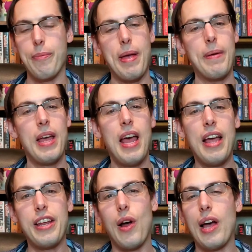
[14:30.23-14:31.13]
Maybe,
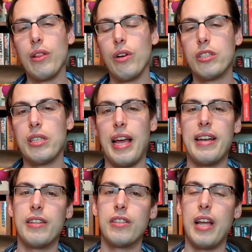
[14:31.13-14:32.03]
you know, I looked,
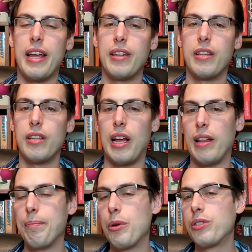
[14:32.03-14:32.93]
and, and
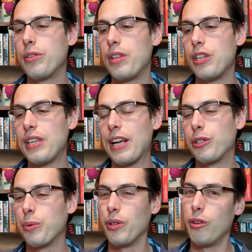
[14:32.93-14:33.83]
I'll, most of these
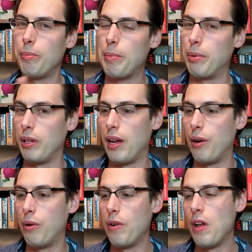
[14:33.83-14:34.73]
actually were a little bit
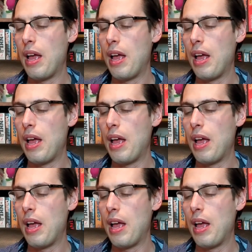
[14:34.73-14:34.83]
below,